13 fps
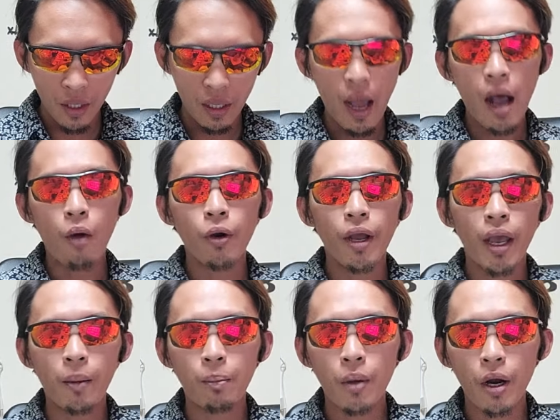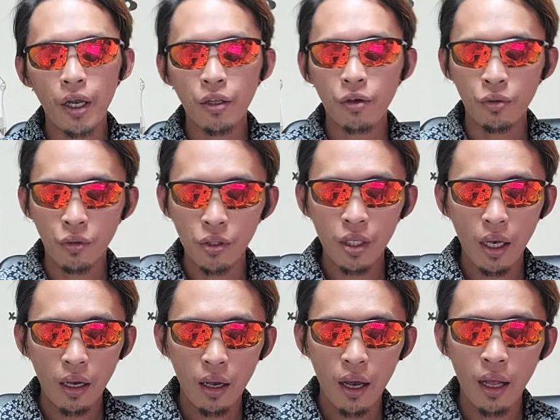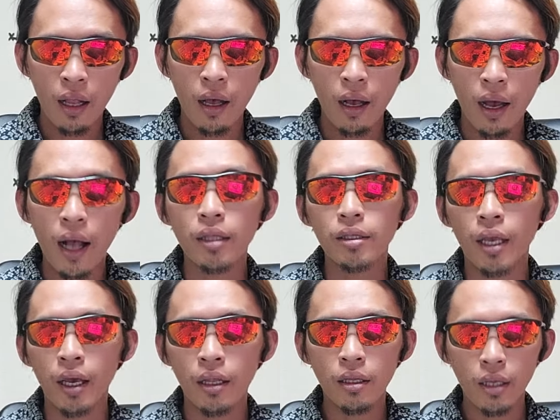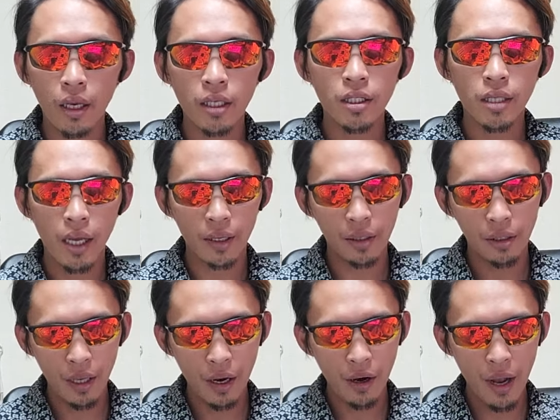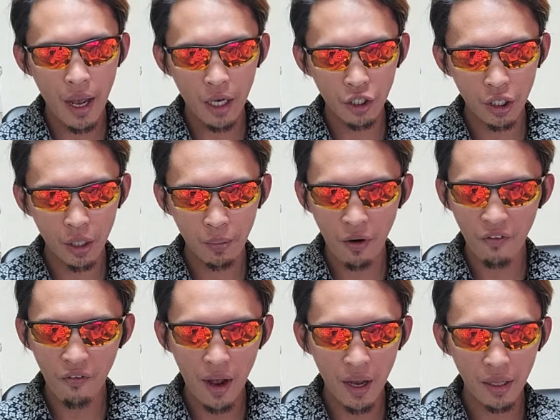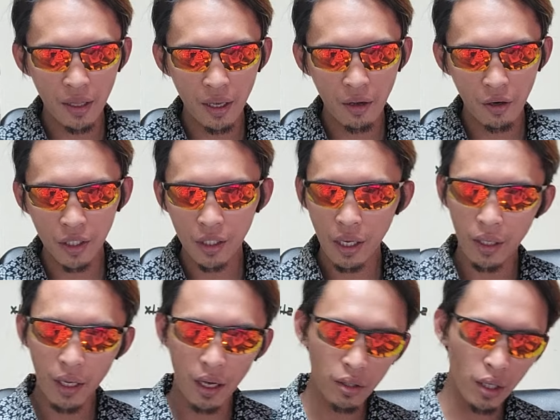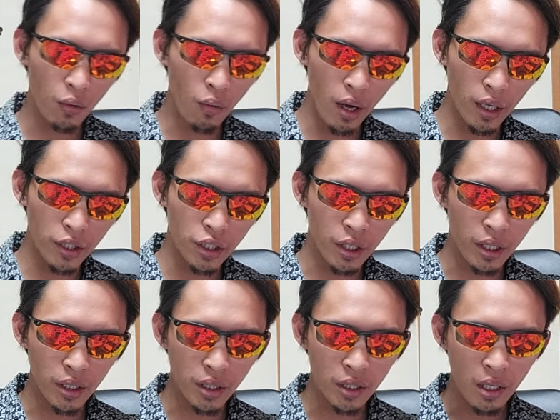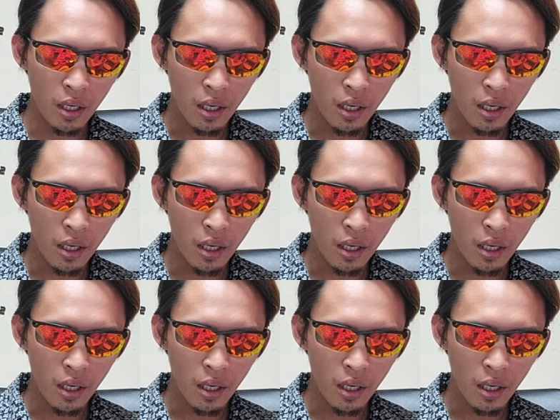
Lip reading: our Empire and Toulouse Altel, is that they're actually providing or sending out the watches